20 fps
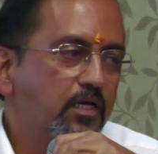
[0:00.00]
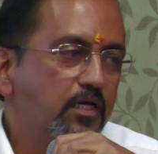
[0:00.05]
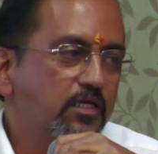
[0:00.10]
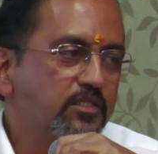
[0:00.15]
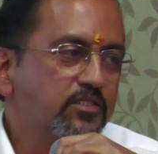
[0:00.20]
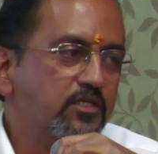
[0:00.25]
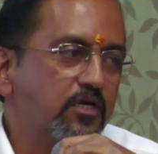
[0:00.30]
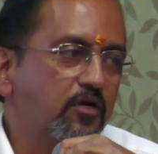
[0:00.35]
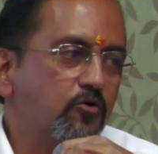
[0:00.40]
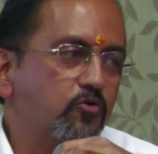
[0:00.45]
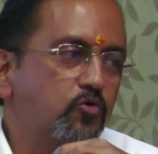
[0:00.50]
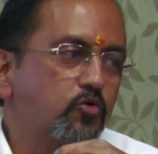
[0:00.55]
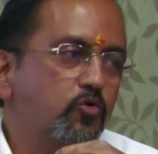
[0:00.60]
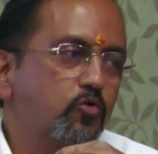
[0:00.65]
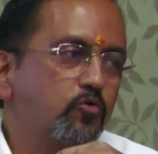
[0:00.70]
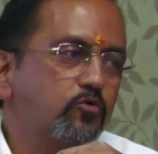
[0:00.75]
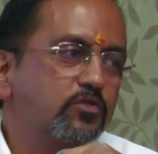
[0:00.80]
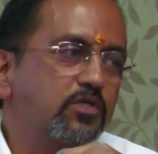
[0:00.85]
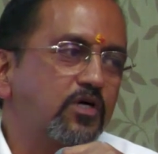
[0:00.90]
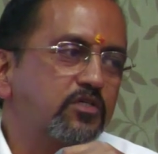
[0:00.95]
is around
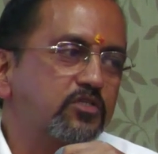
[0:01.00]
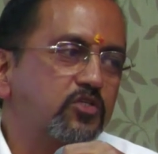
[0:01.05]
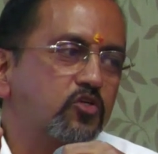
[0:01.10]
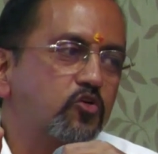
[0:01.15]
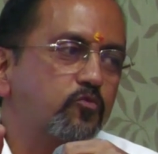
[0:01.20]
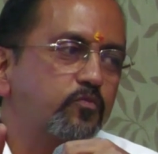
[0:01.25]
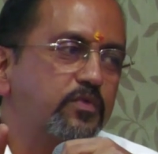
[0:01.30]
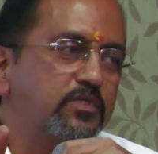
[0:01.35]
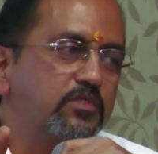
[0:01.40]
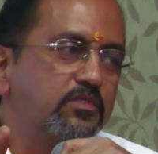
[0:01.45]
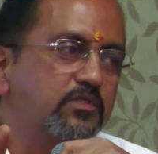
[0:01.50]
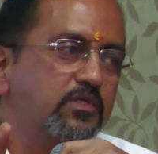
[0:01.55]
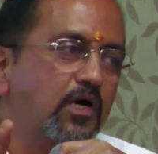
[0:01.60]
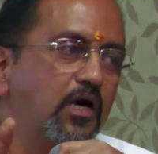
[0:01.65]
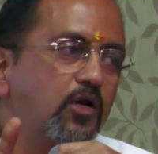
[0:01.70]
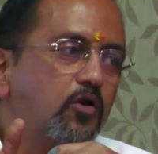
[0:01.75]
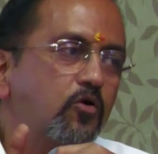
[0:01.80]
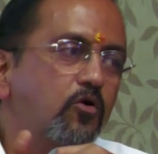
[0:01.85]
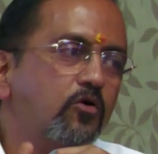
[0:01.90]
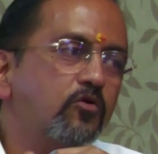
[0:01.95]
2,000 rupees
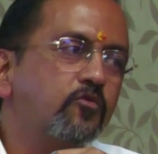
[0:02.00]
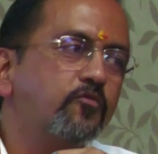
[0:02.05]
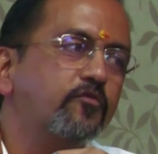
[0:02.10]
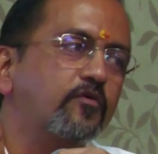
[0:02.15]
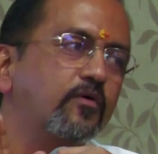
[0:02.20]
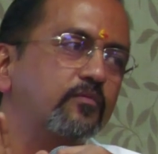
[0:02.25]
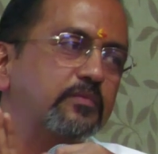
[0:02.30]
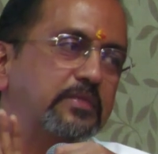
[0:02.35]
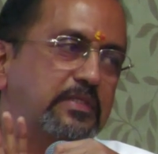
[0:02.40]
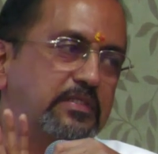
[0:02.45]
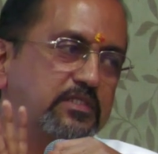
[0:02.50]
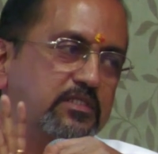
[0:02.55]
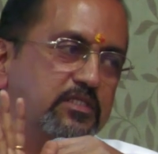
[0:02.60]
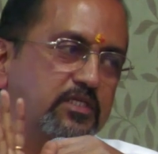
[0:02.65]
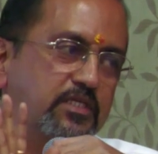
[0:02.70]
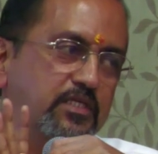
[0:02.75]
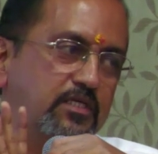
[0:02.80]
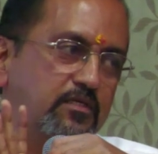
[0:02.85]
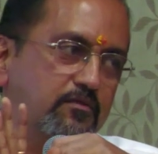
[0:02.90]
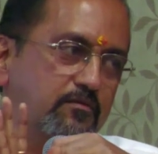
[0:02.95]
alone from this
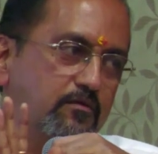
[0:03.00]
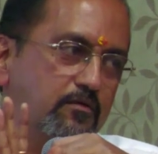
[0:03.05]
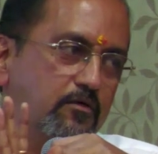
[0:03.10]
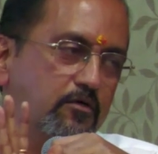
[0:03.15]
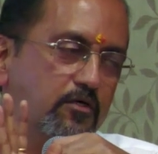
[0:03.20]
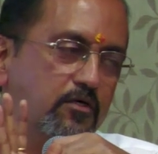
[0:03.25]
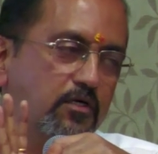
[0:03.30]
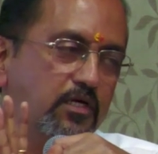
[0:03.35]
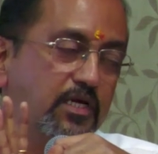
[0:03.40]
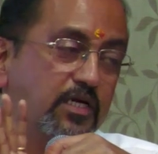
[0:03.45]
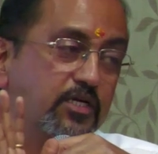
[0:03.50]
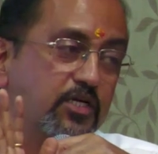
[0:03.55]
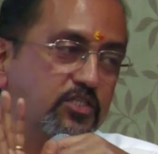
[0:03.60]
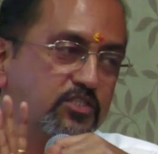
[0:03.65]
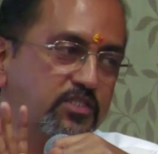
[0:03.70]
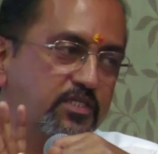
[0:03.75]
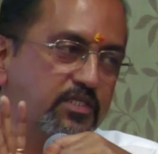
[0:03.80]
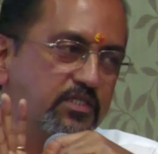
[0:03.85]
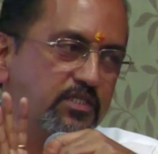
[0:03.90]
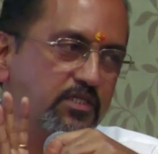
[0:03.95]
city
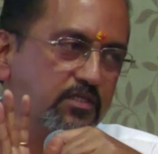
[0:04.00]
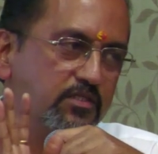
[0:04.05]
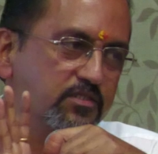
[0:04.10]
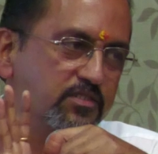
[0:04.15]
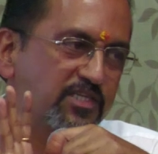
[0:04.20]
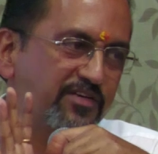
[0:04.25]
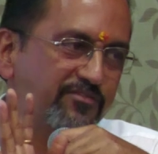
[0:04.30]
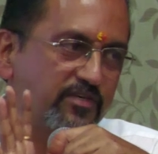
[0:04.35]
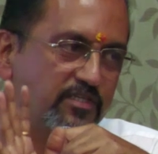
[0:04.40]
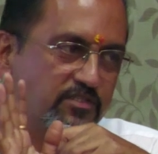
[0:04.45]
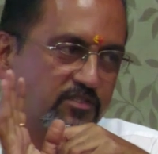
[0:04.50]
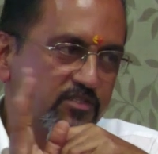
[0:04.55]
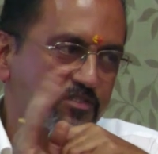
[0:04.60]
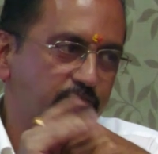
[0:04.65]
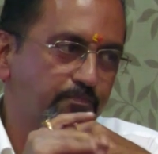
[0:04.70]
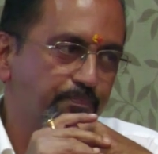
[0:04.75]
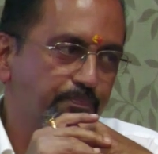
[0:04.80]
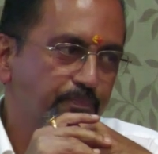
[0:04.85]
electricity savings.